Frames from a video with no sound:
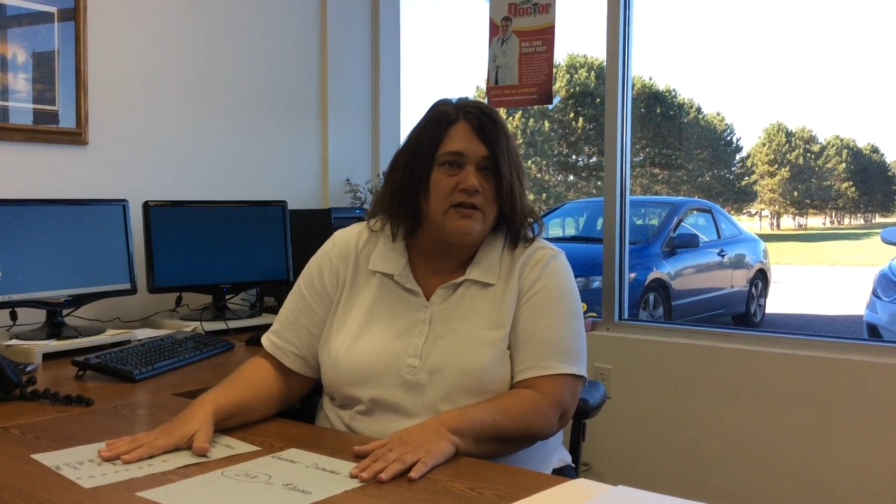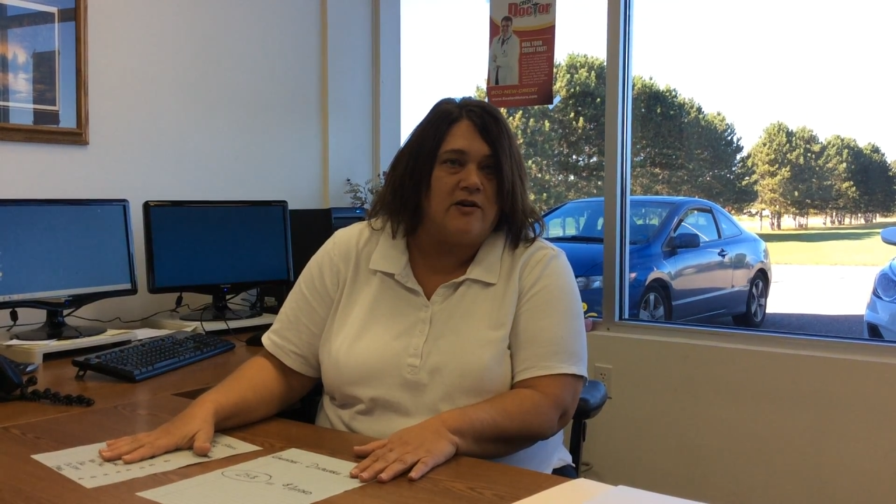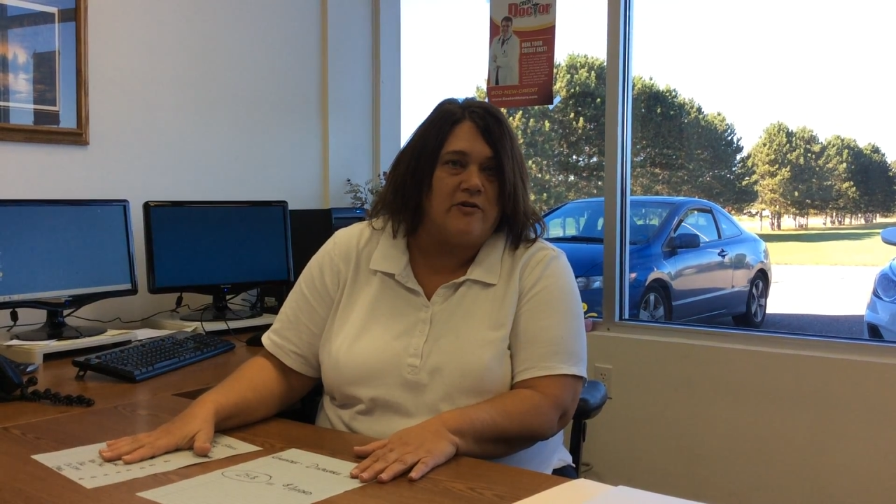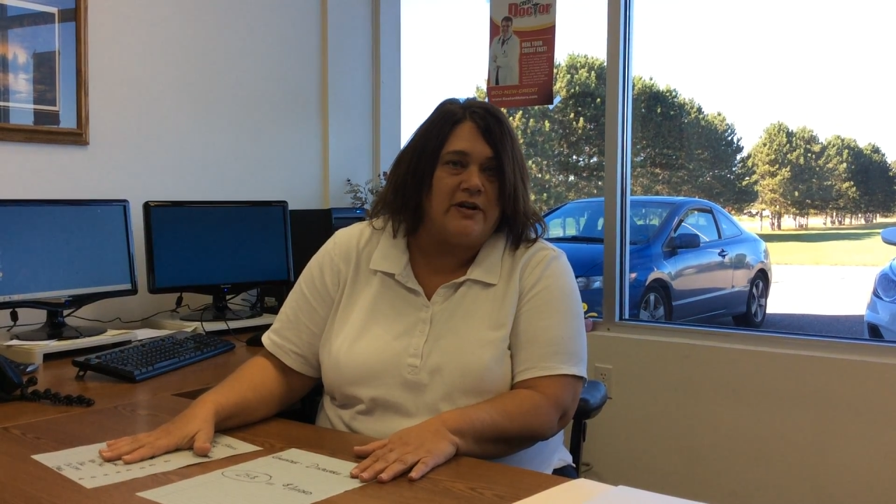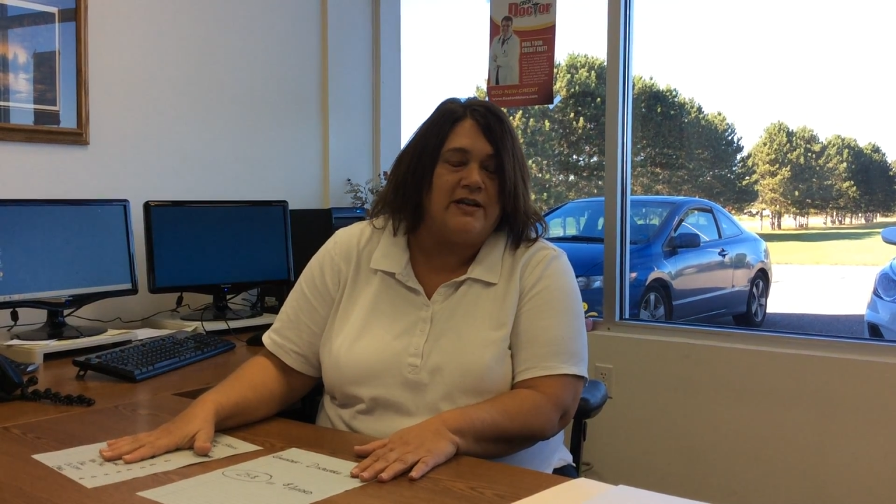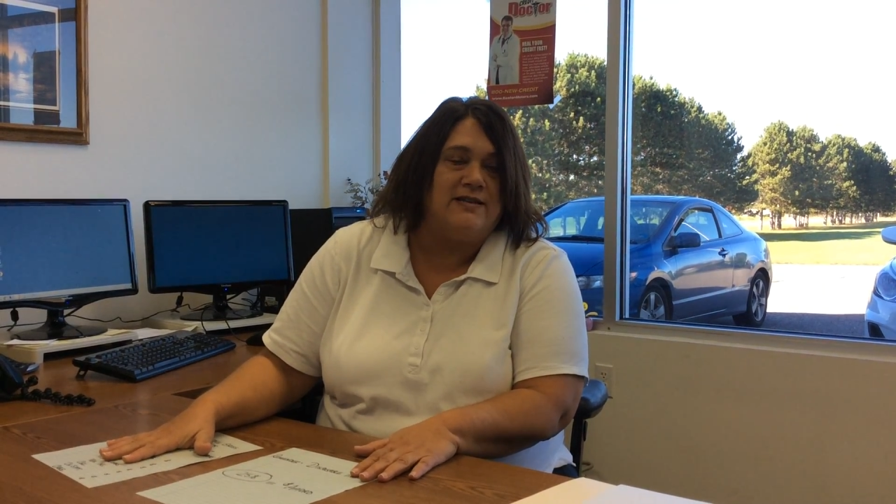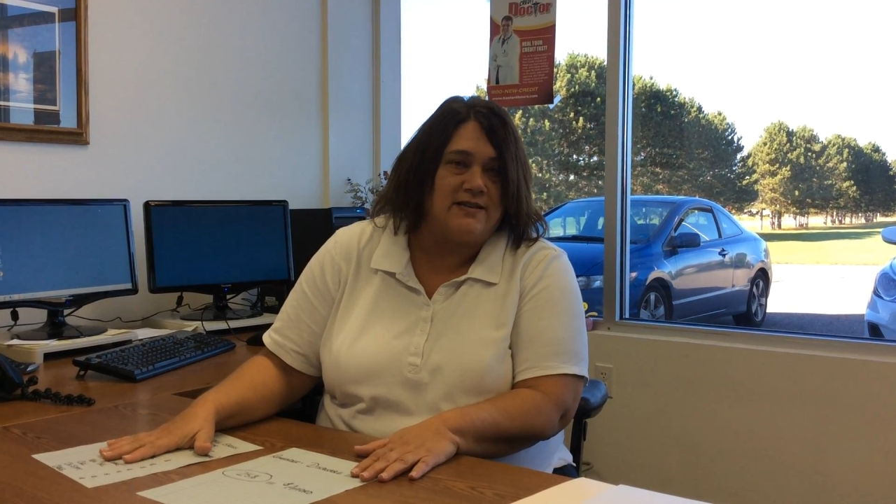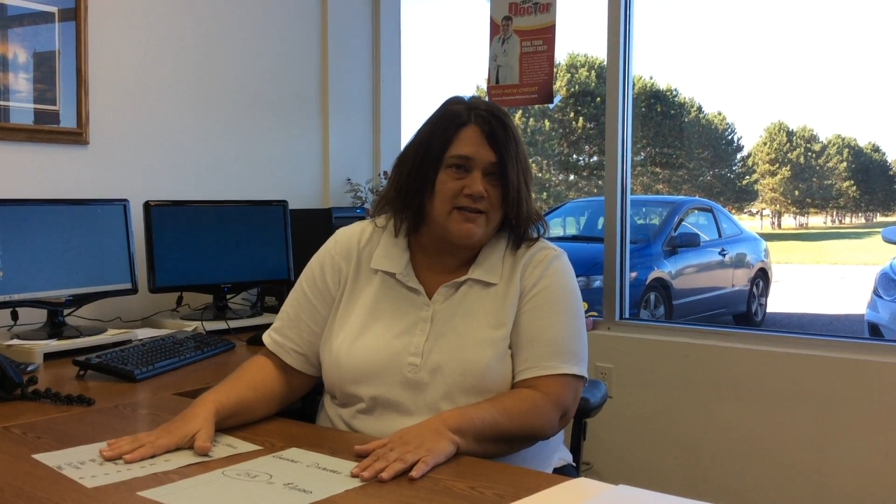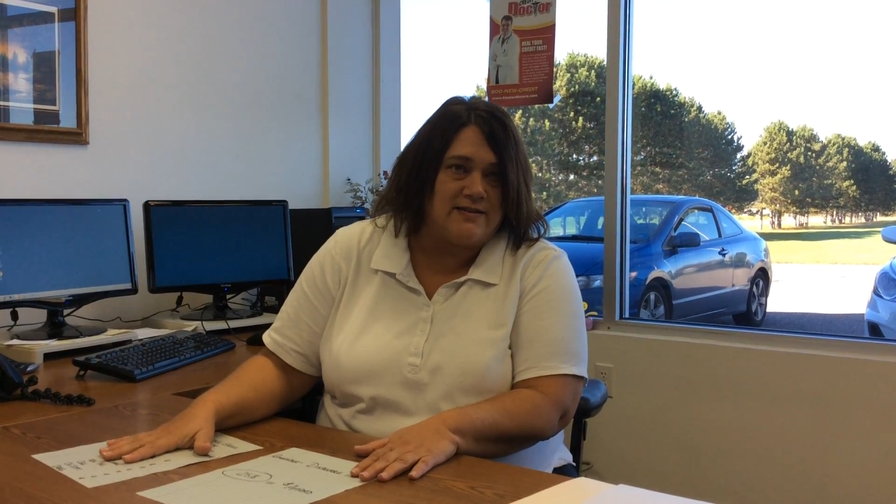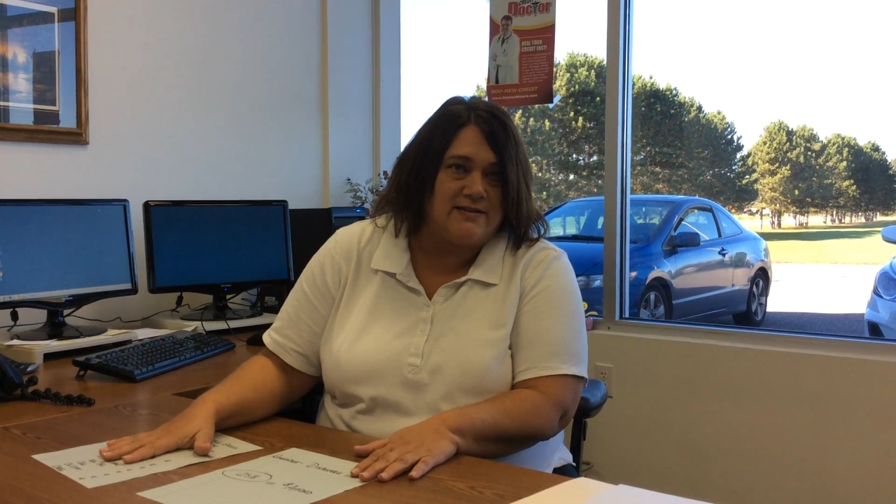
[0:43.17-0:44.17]
that already
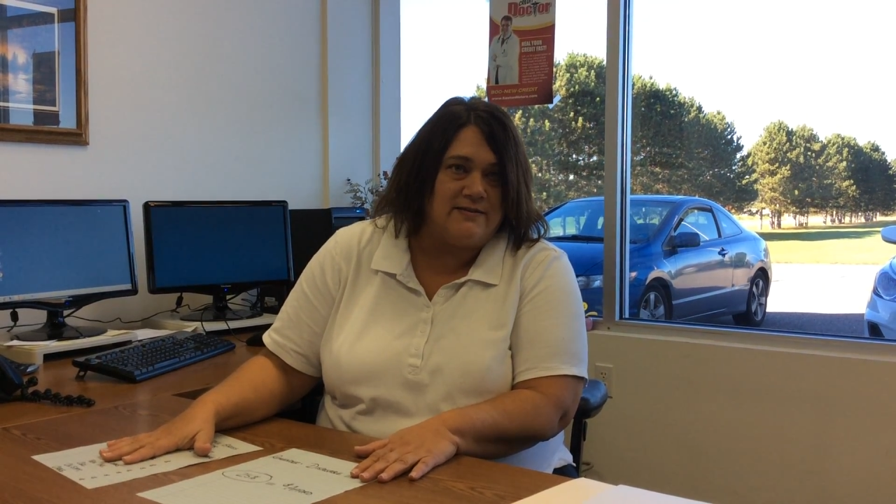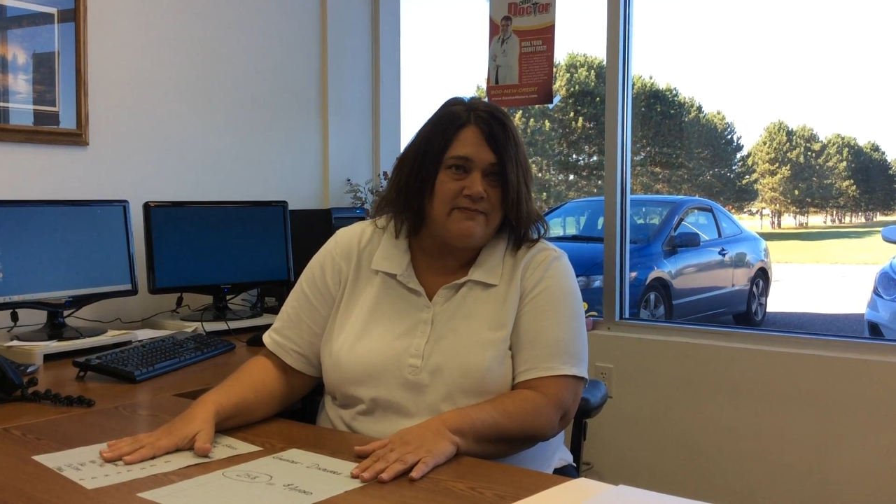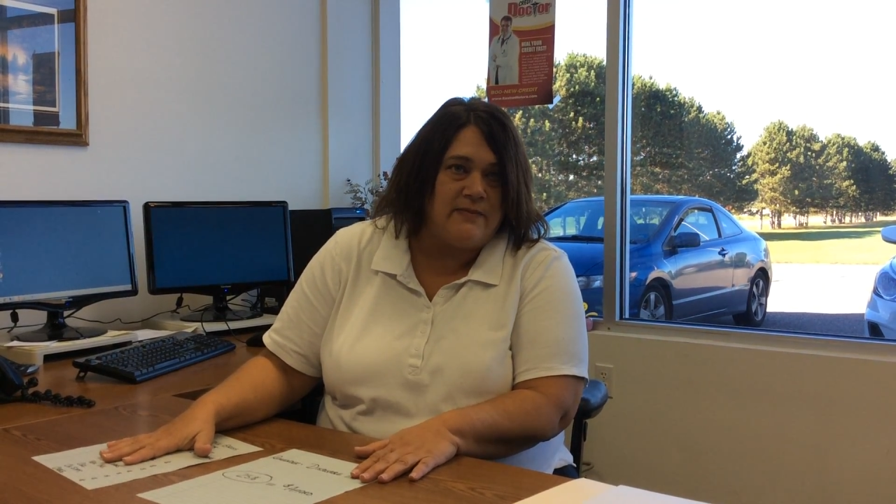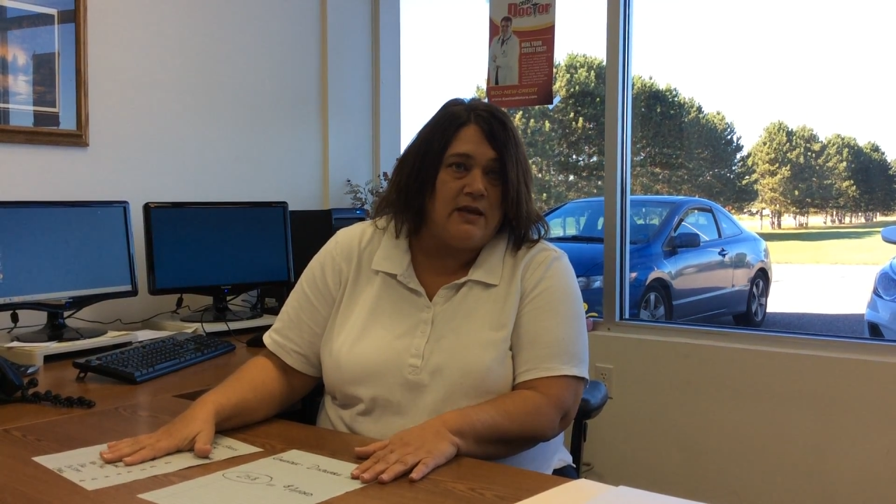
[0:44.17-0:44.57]
exists.